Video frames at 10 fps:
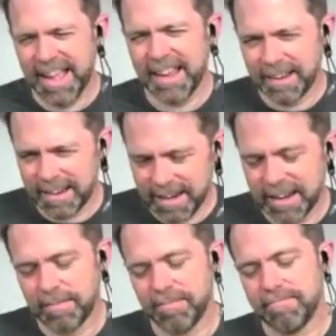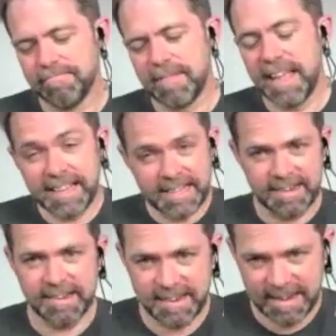and it's
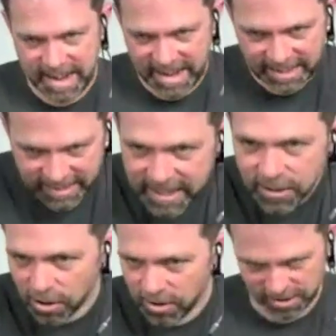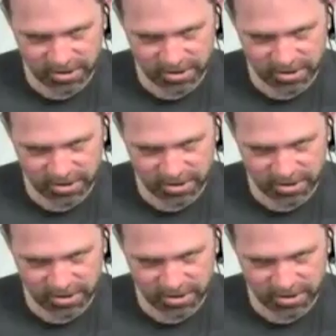illegal.